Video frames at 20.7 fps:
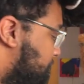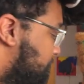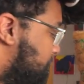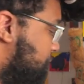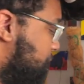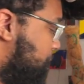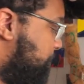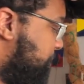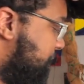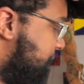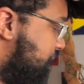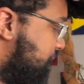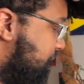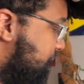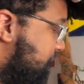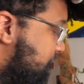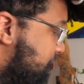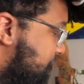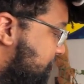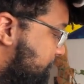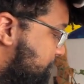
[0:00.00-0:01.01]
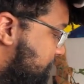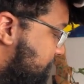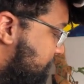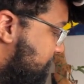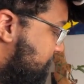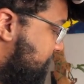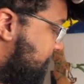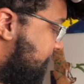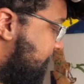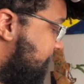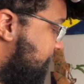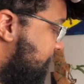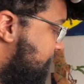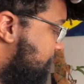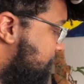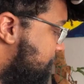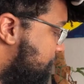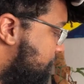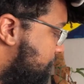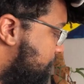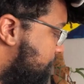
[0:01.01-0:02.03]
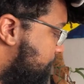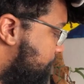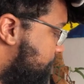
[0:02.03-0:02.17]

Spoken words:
going to cut these pieces and set them to the side.